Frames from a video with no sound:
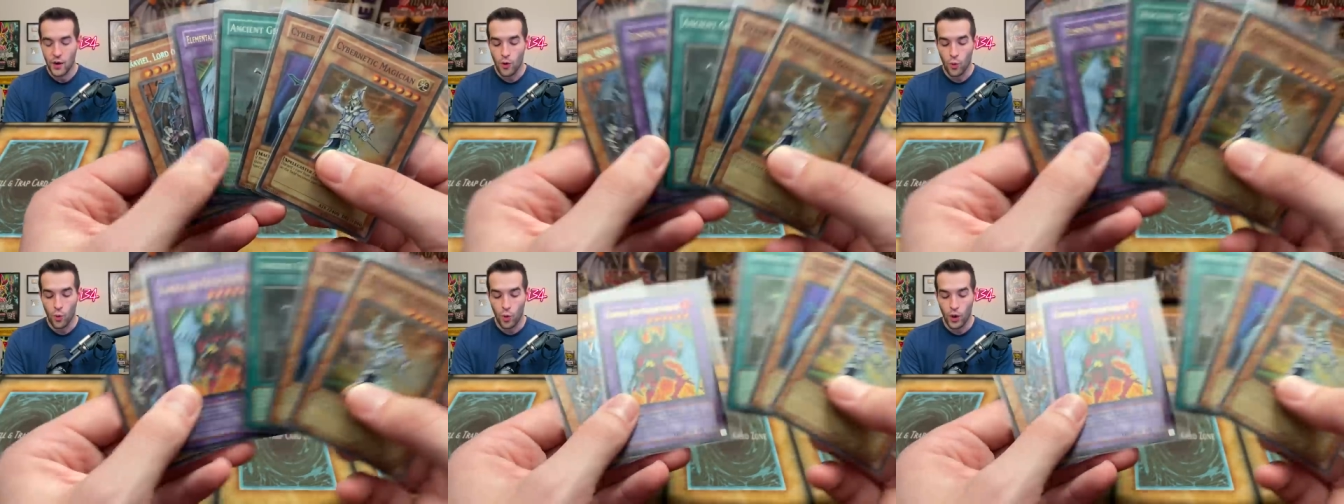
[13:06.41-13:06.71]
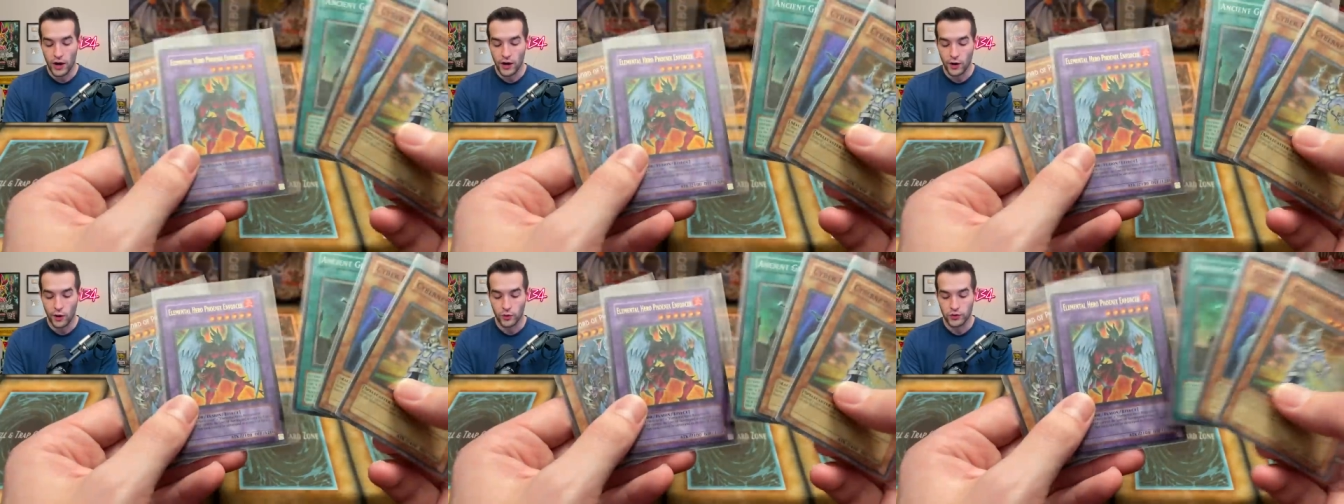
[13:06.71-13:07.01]

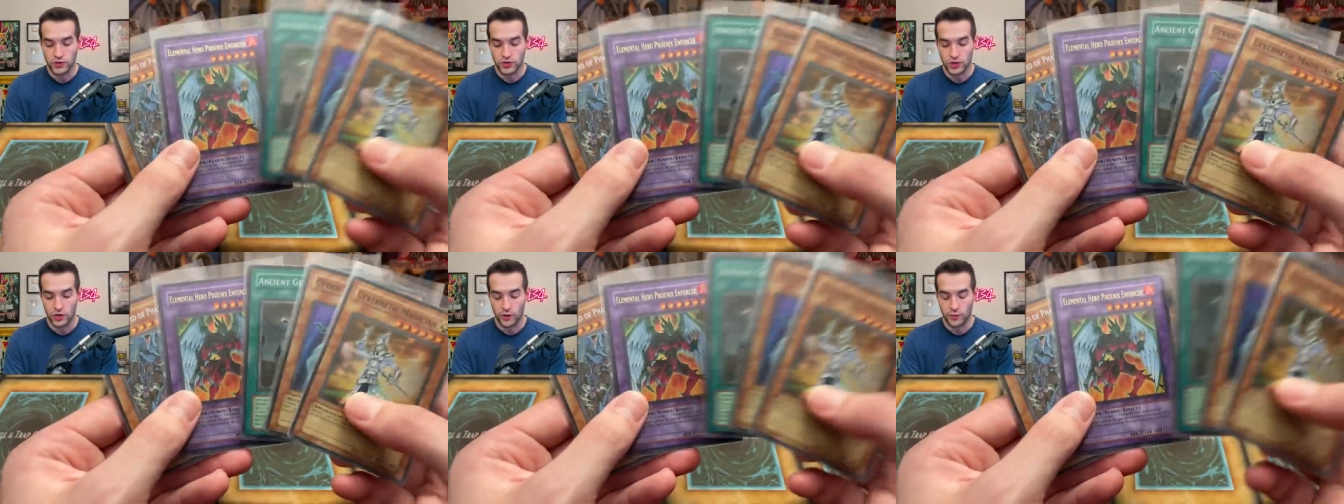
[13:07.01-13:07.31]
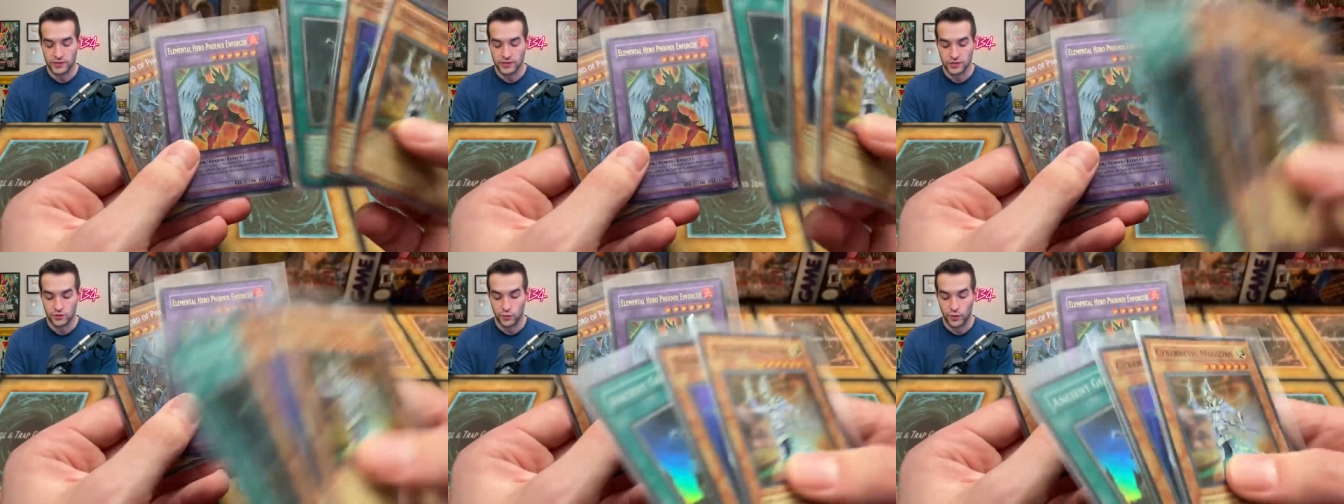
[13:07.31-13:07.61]
one ultra,
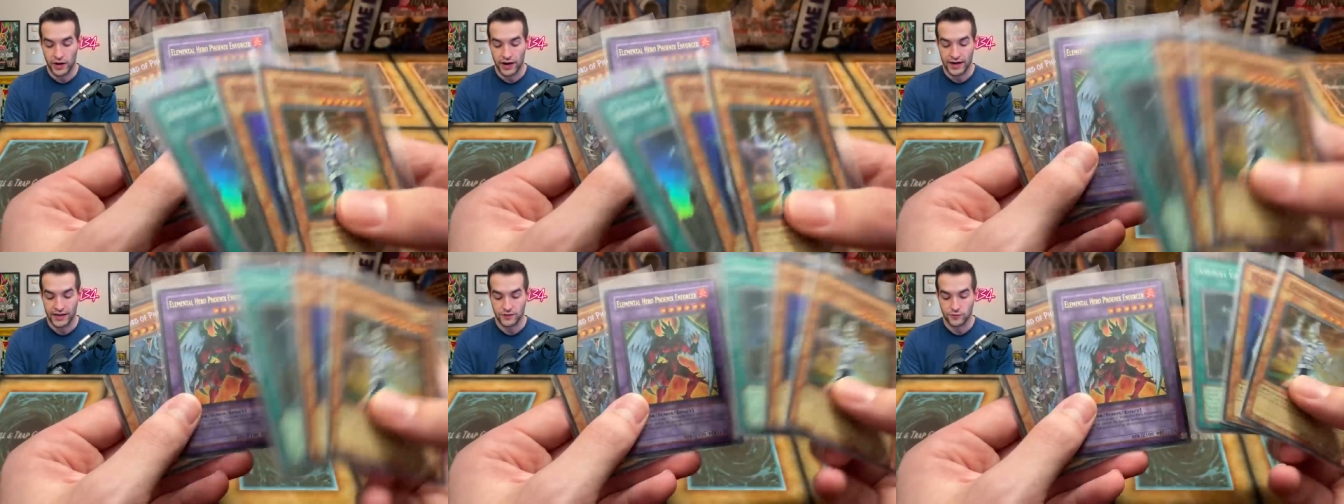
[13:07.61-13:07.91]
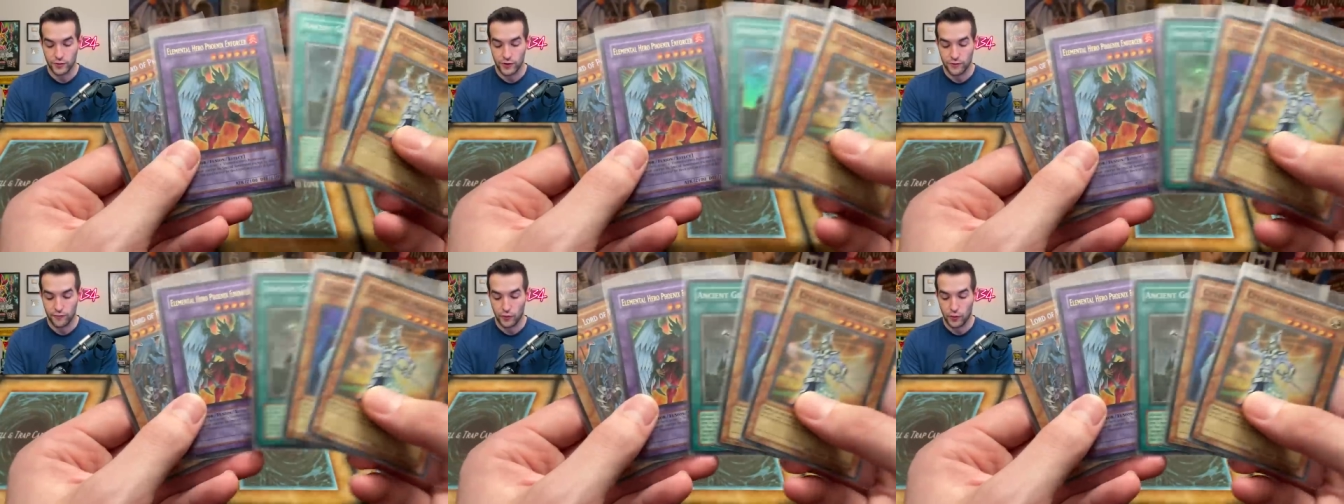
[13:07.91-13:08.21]
which is one out of
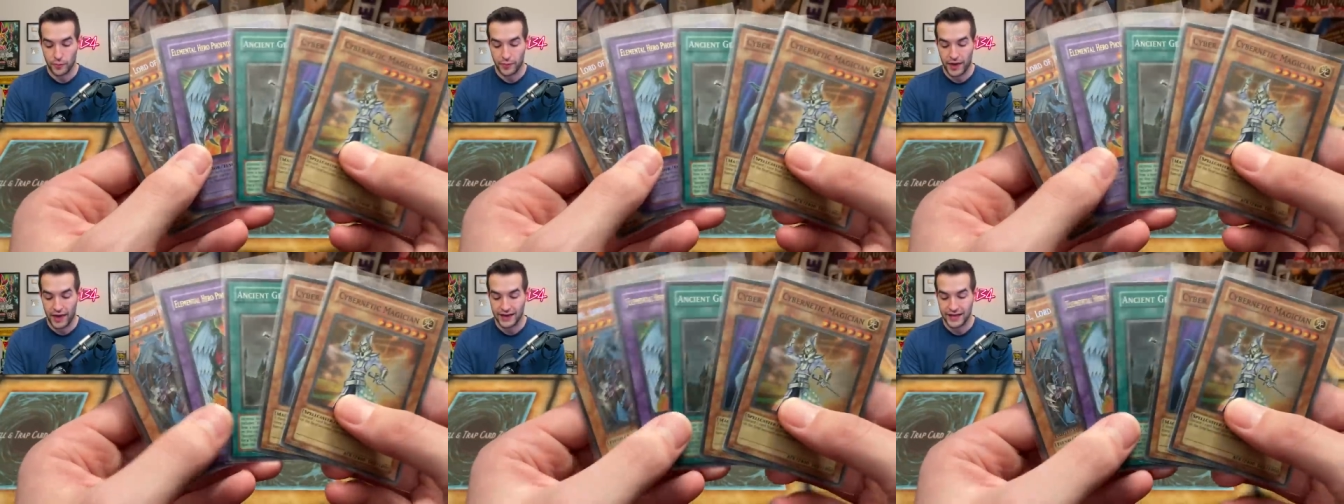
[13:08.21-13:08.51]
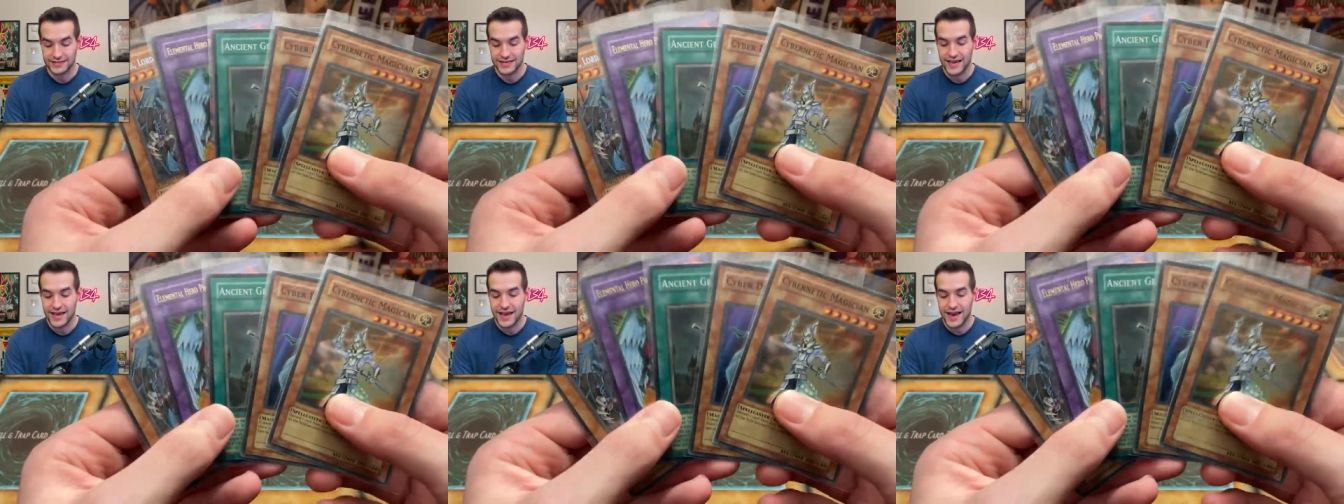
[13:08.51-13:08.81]
24
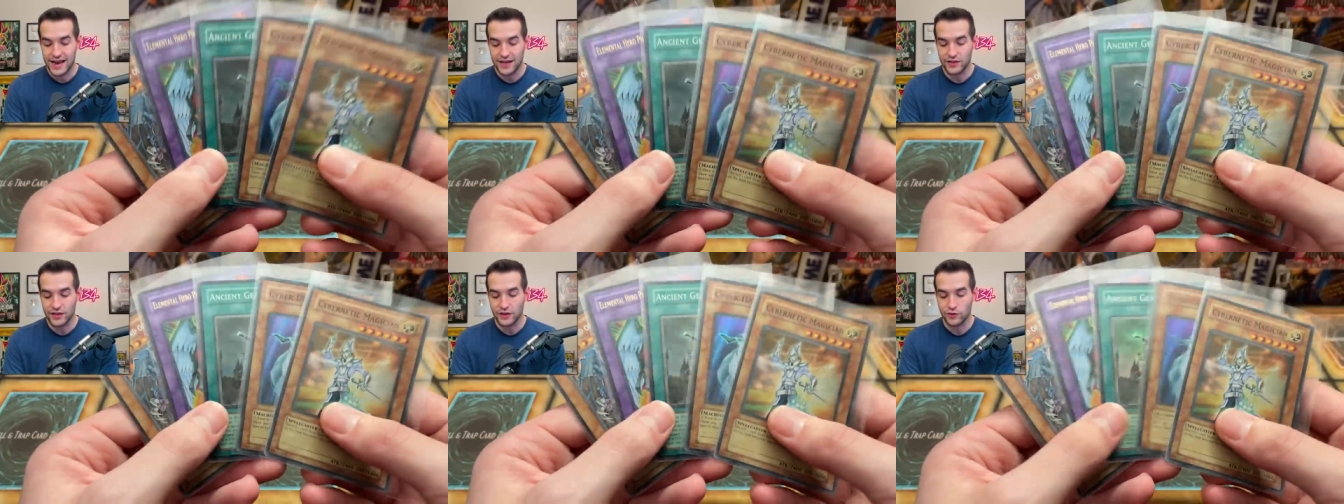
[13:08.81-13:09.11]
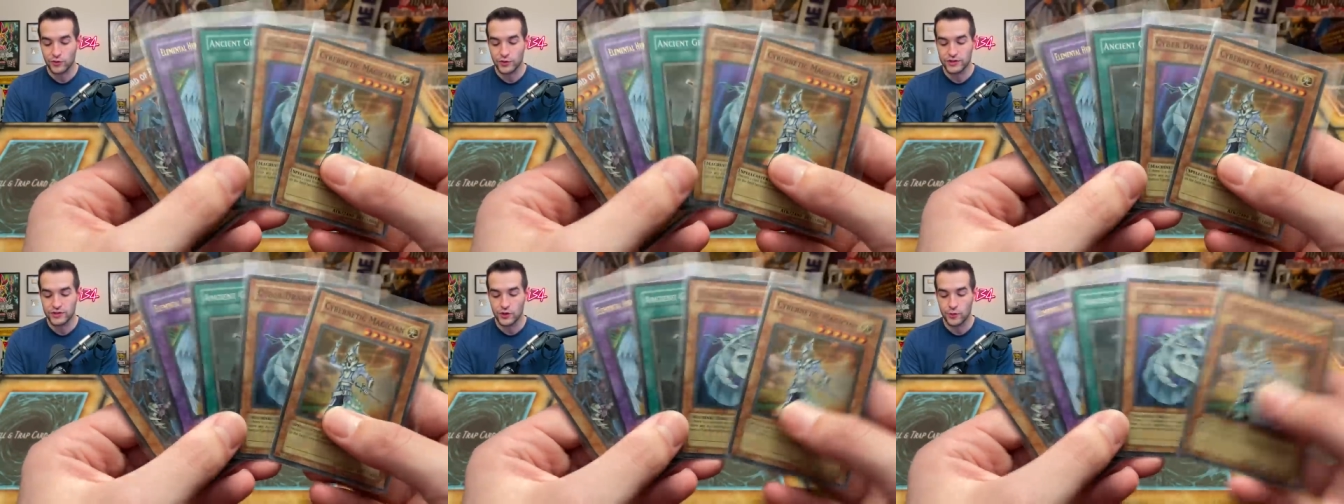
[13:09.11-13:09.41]
packs, and then
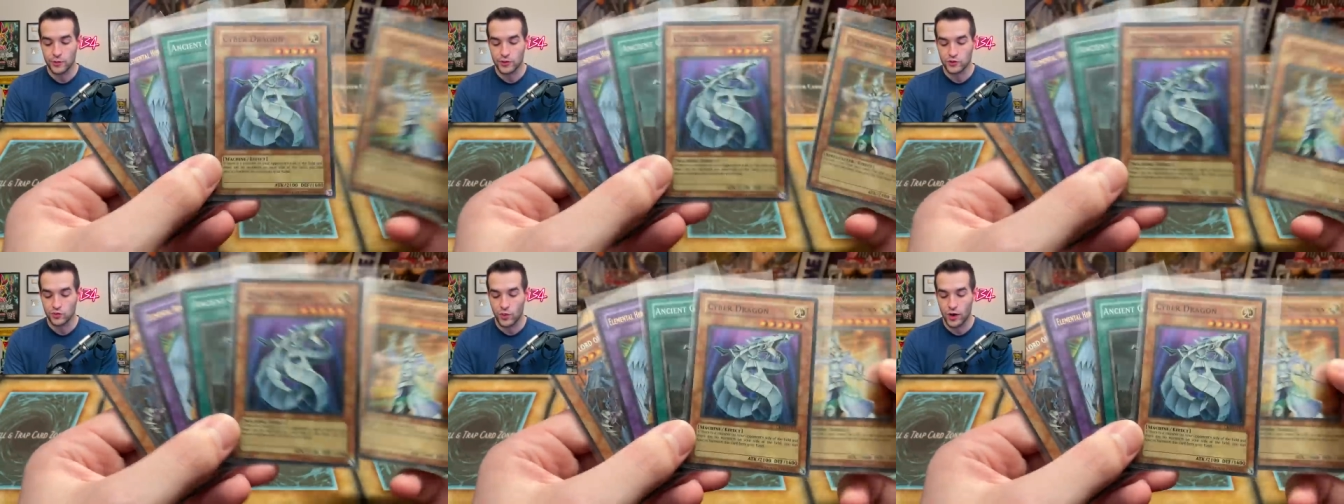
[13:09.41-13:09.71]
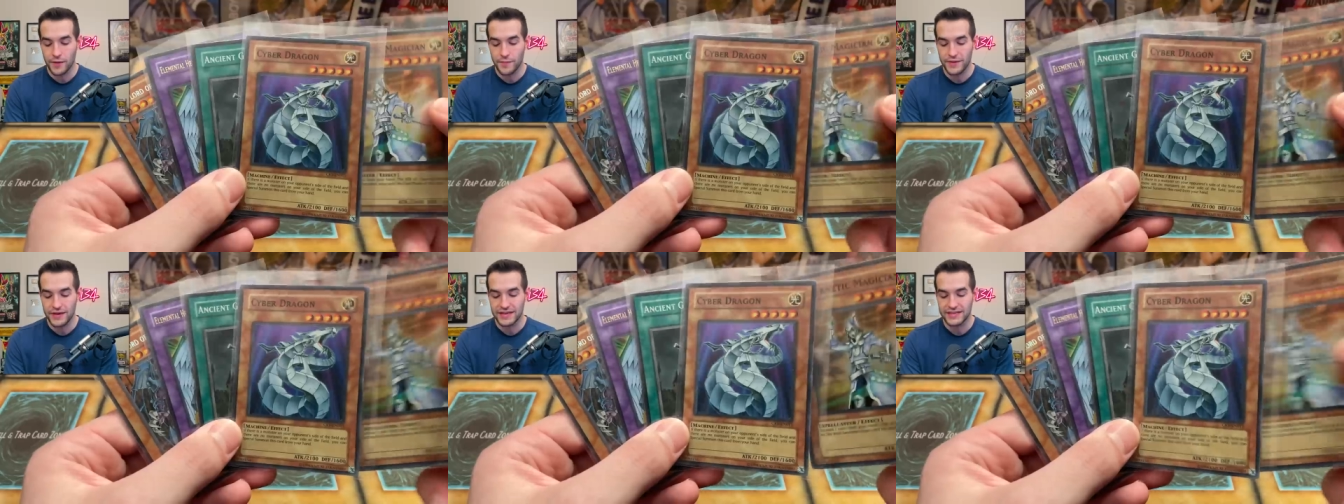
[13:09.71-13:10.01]
three supers,
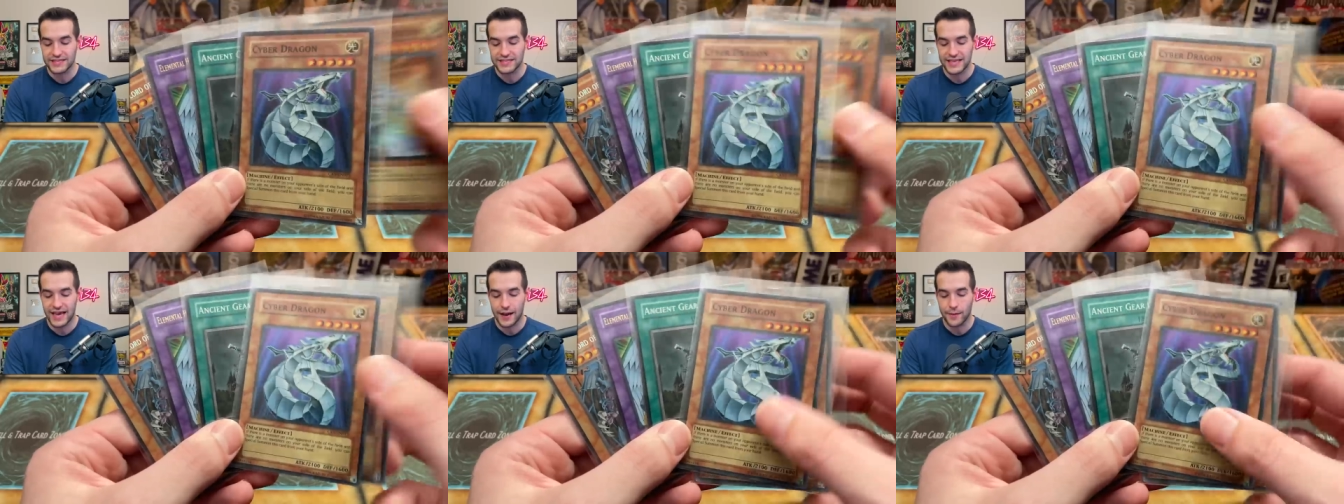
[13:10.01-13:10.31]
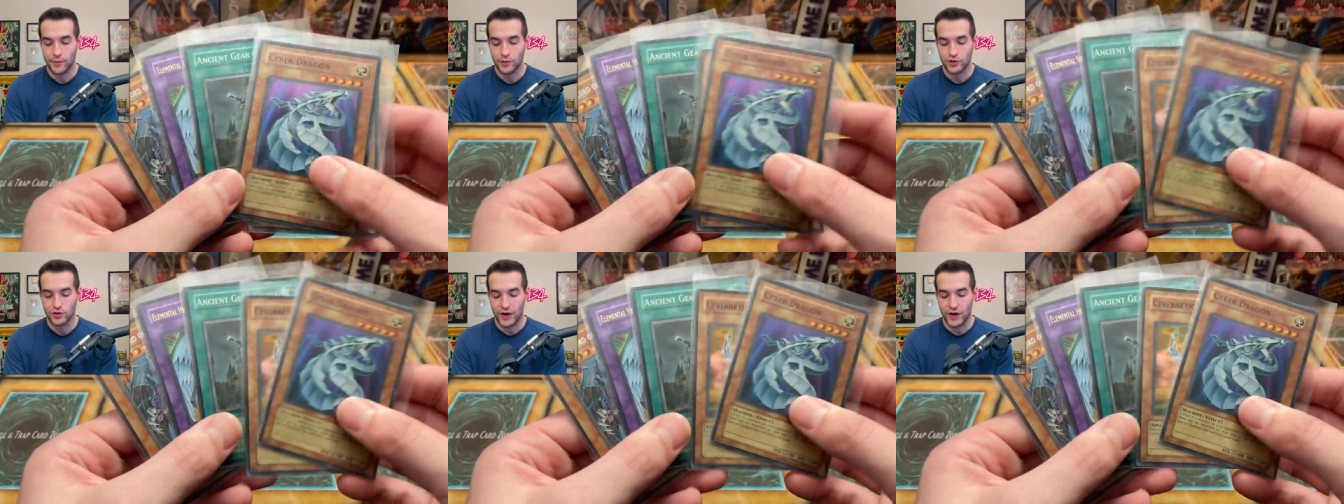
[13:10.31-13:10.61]
one being
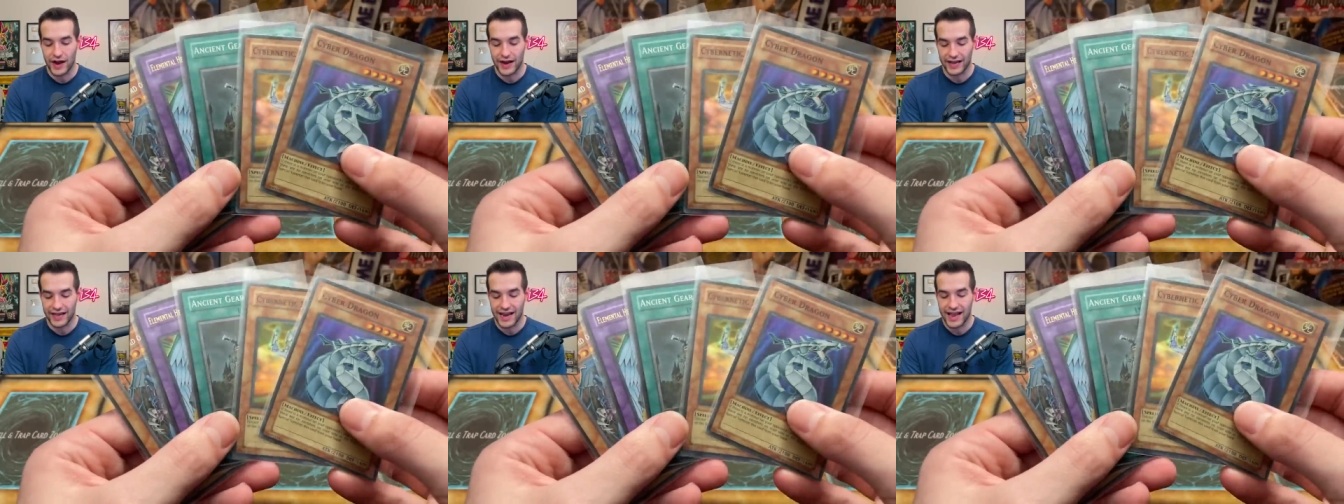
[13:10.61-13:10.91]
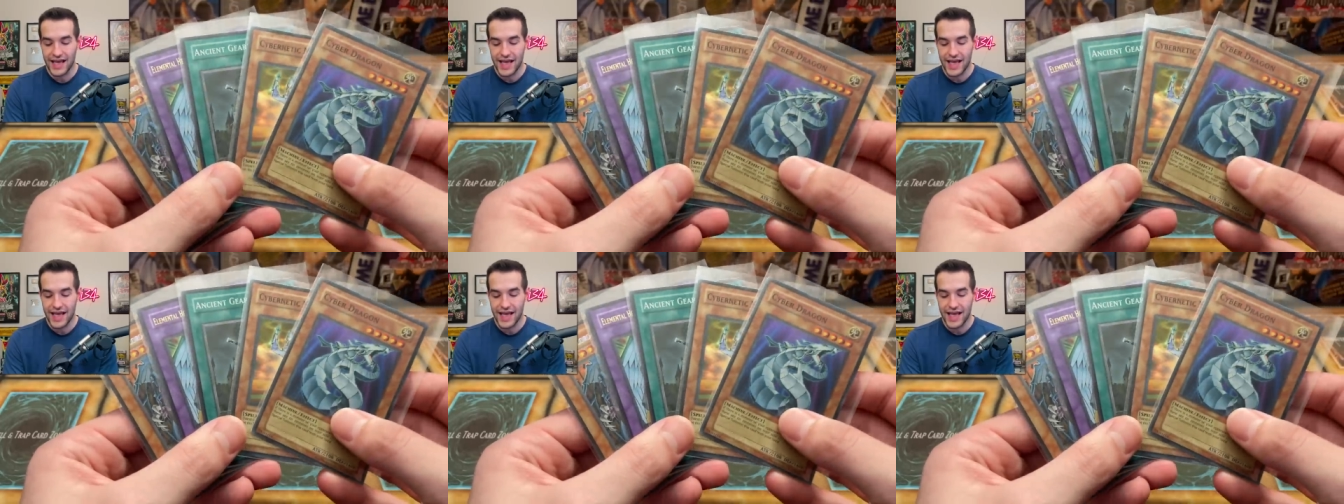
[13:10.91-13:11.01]
cyber dragon.